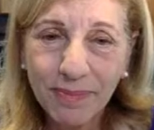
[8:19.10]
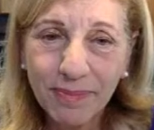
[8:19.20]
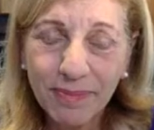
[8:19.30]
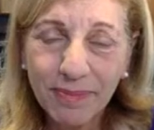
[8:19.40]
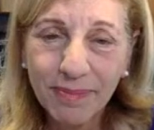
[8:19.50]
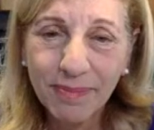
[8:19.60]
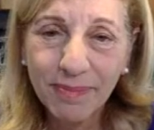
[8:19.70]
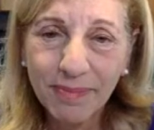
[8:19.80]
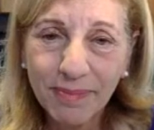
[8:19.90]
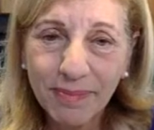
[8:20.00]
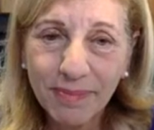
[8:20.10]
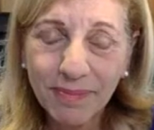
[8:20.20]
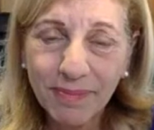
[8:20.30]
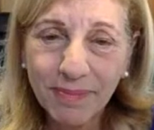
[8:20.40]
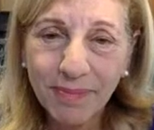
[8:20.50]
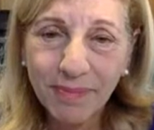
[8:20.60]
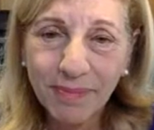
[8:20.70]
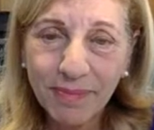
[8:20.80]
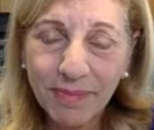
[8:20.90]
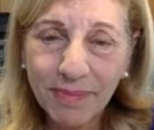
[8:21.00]

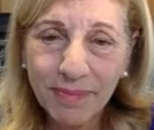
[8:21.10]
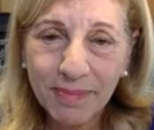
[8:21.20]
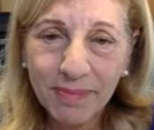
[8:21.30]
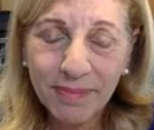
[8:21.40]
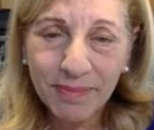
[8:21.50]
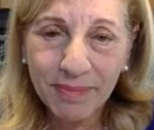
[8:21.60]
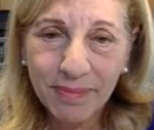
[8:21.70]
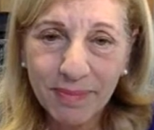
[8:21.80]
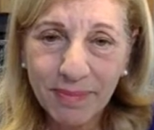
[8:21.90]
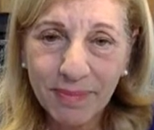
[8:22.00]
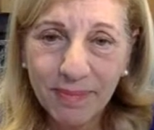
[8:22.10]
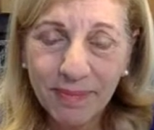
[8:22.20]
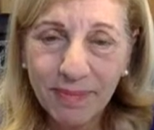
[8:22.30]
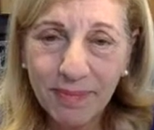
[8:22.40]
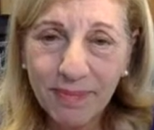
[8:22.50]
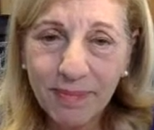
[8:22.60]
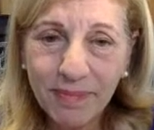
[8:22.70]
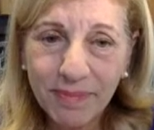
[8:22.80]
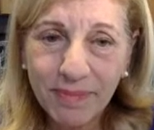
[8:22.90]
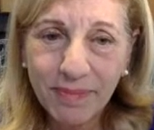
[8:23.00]

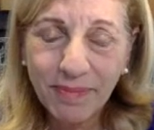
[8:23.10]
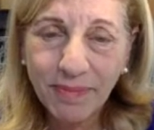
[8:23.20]
This person isn't speaking.